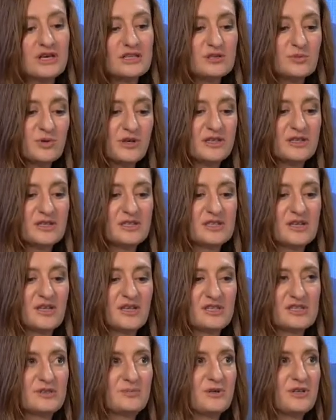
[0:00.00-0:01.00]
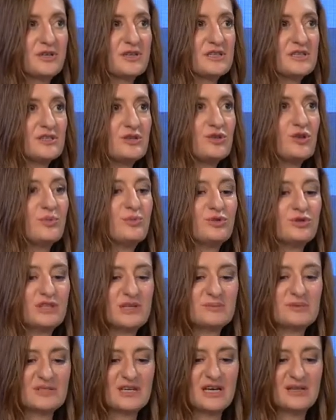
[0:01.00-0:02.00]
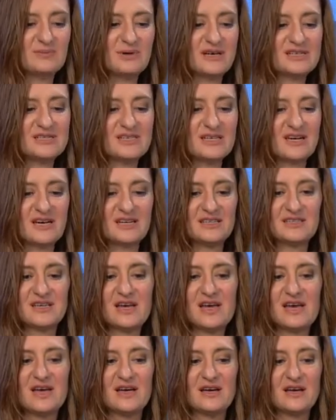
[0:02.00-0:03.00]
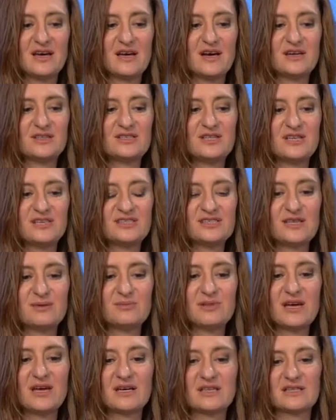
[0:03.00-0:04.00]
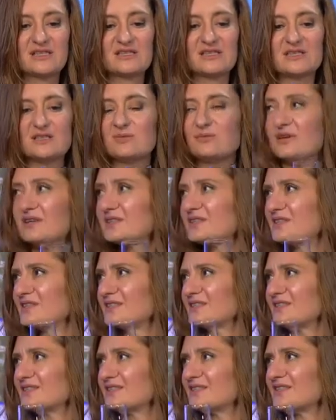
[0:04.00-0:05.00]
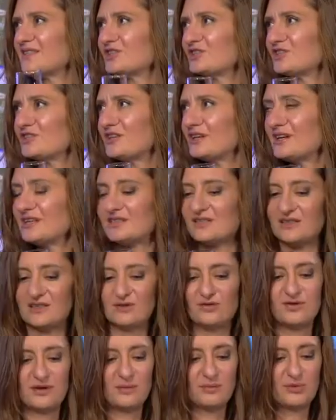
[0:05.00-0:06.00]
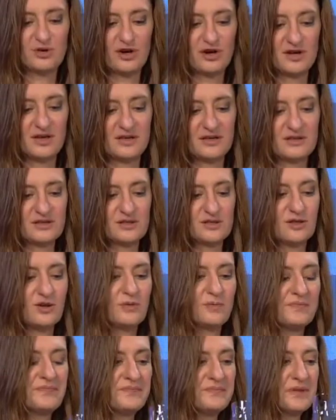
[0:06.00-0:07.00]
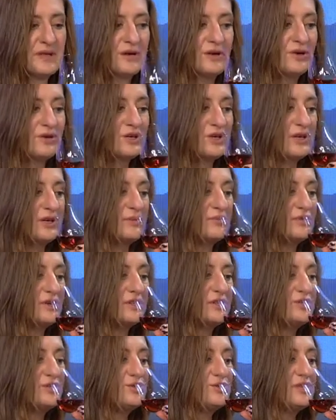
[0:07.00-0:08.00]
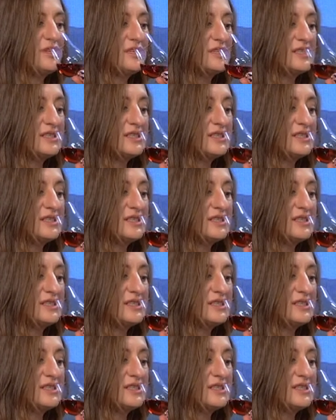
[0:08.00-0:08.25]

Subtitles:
brandies, other spirits. You know, put them side by side, taste them like this. It makes it such a nice and fun party. So, okay, I'm ready to taste it,